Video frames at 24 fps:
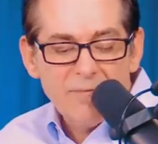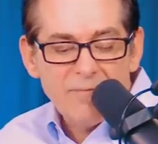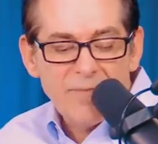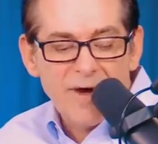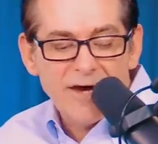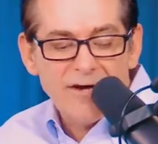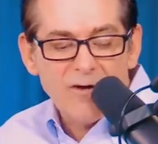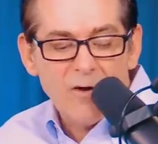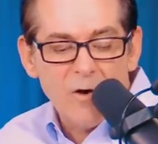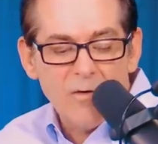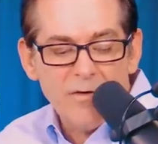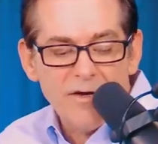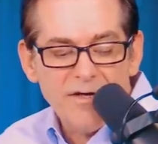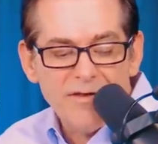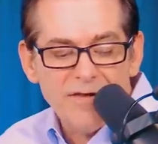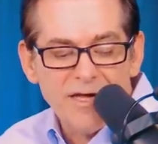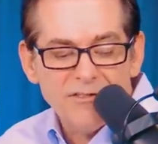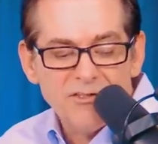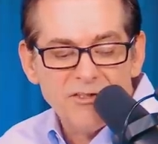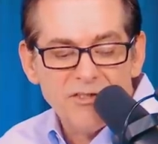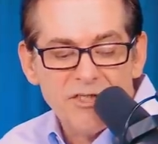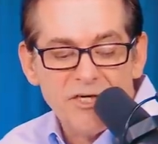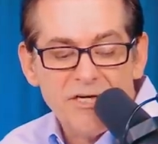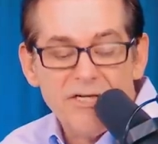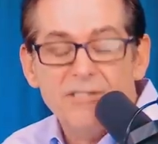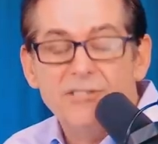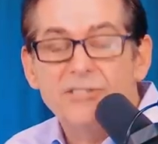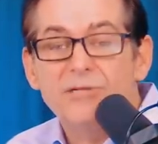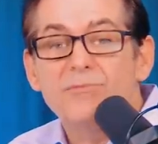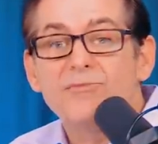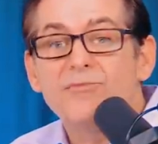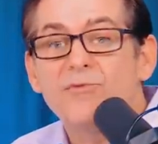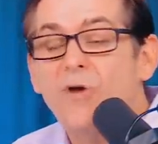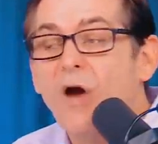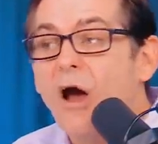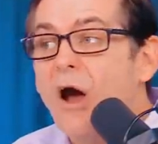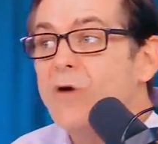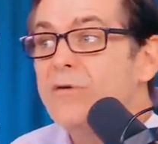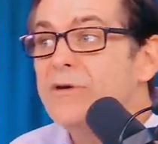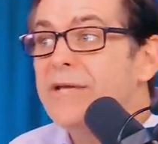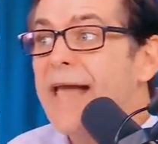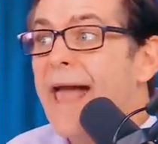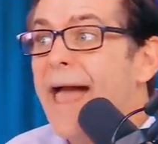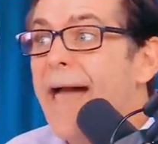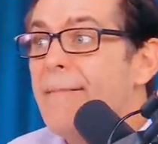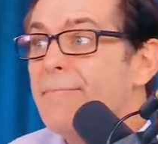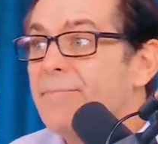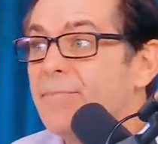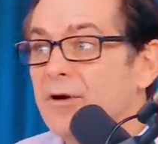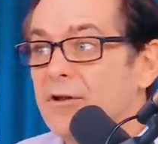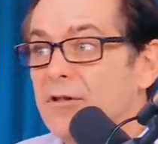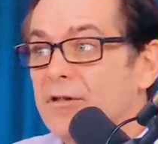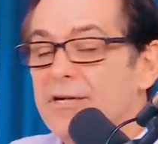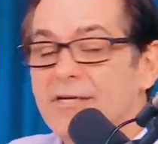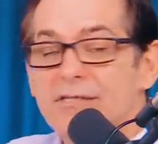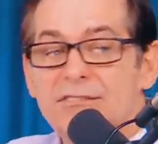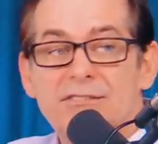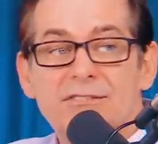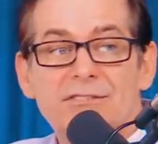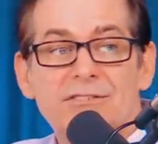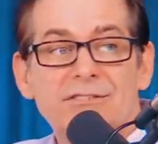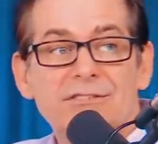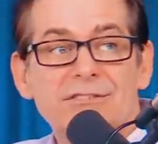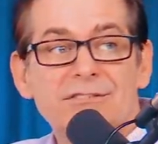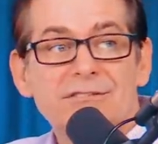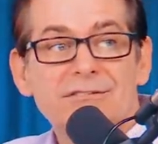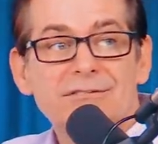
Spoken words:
by noting that she is a proud capitalist.